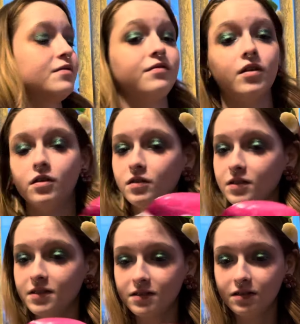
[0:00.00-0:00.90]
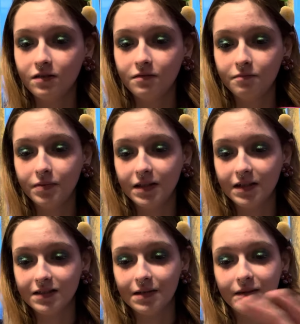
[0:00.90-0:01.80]
first
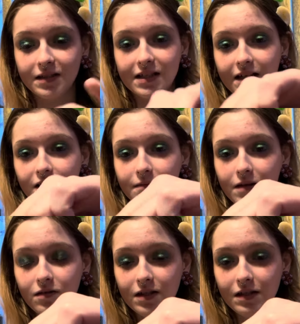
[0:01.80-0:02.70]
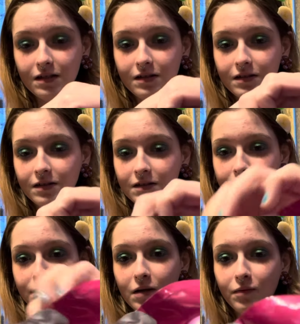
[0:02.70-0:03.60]
because I'm excited about it.
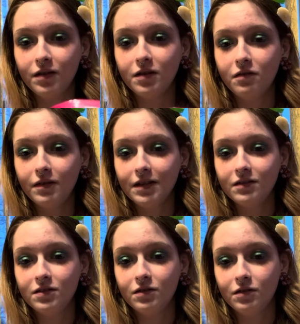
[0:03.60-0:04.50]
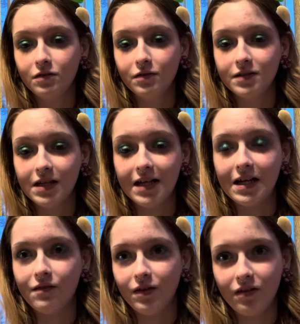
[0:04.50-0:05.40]
But we're going to take
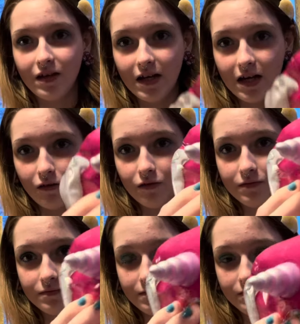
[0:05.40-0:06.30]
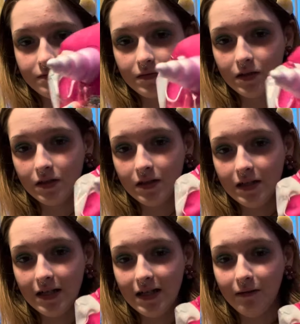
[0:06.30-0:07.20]
everything out.
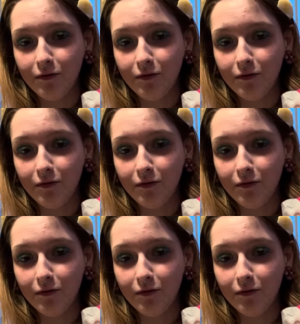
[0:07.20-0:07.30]
And I'm